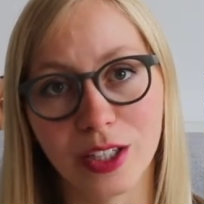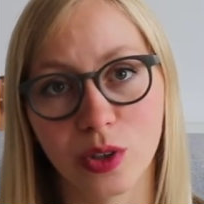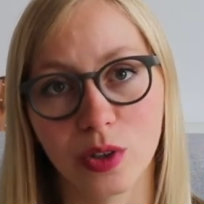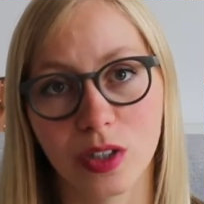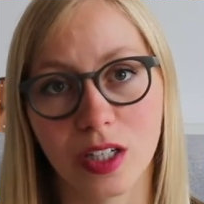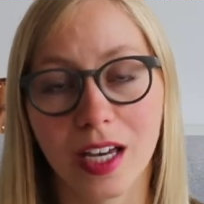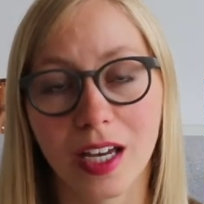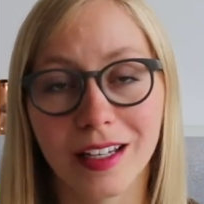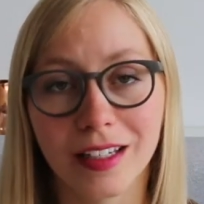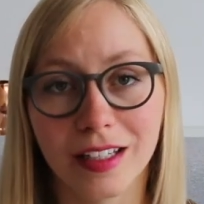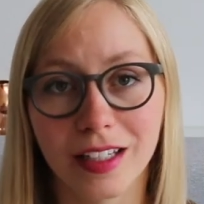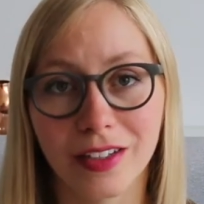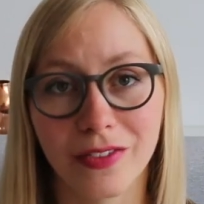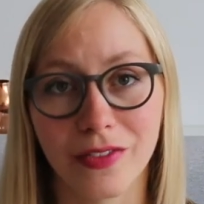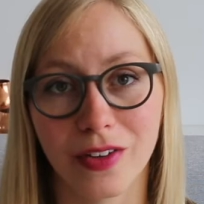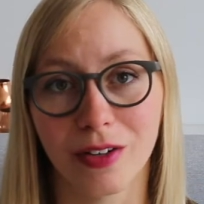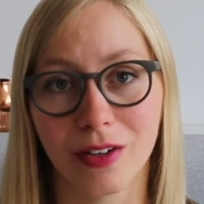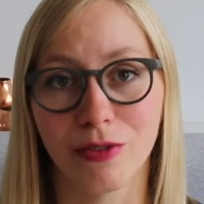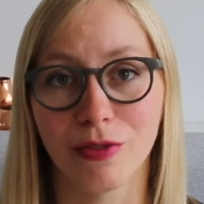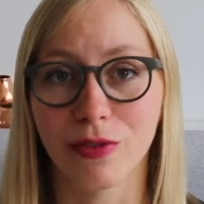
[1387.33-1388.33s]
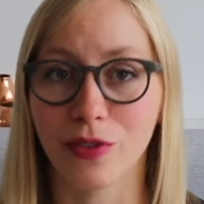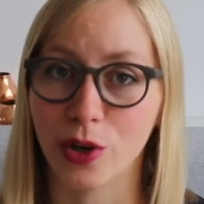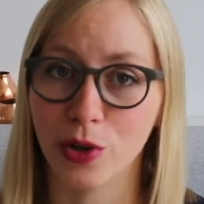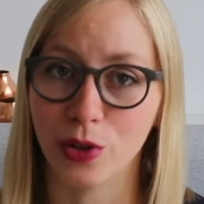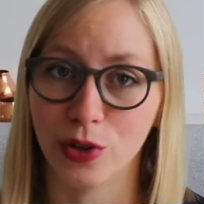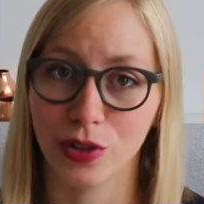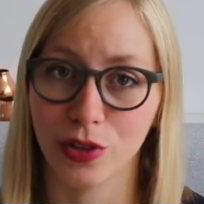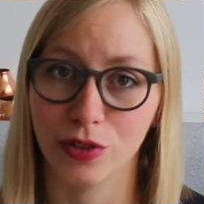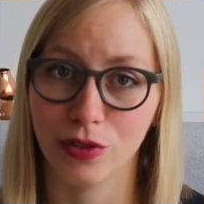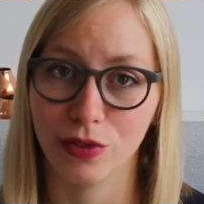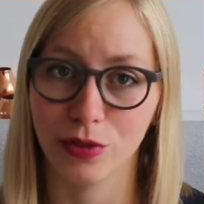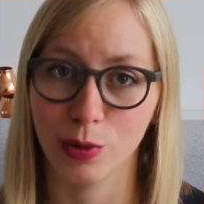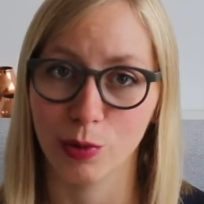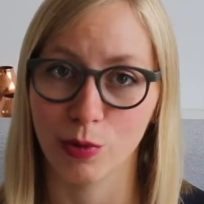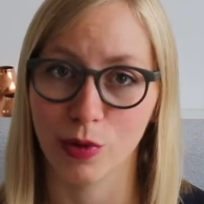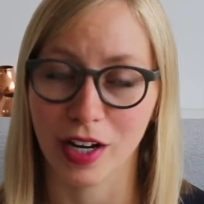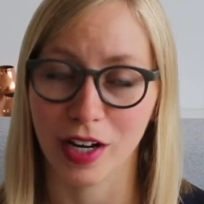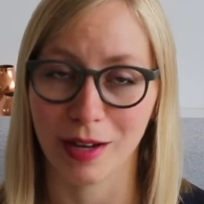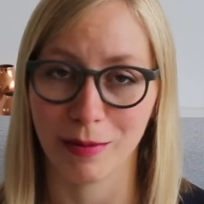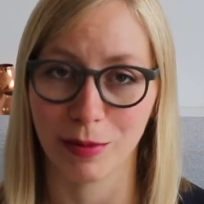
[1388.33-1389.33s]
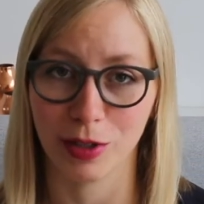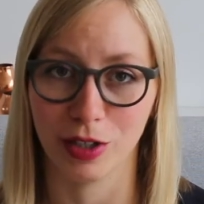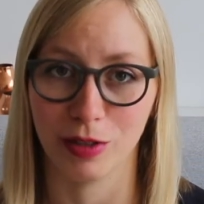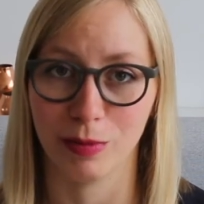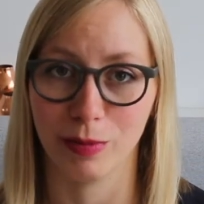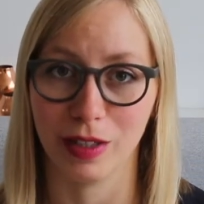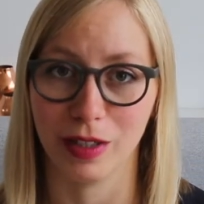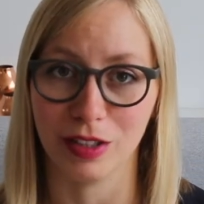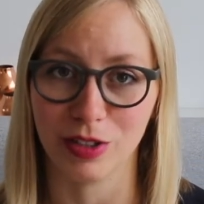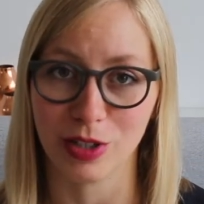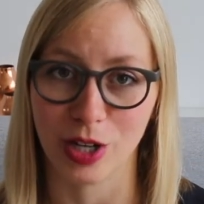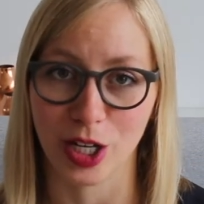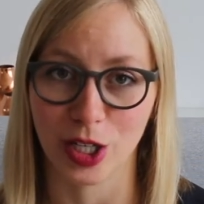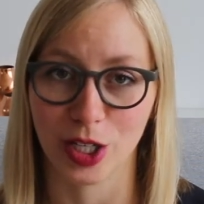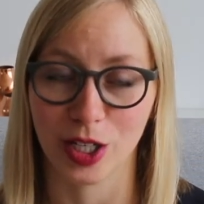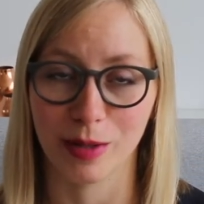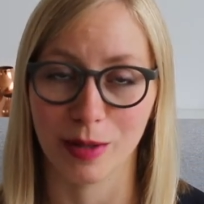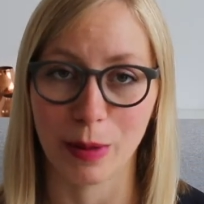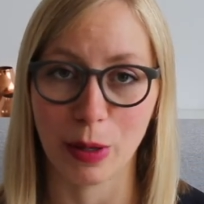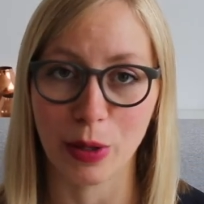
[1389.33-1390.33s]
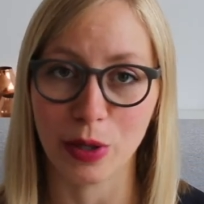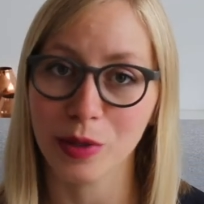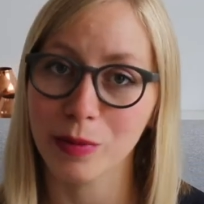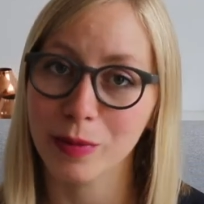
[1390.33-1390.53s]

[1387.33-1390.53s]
you can even vote what I'm going to be talking about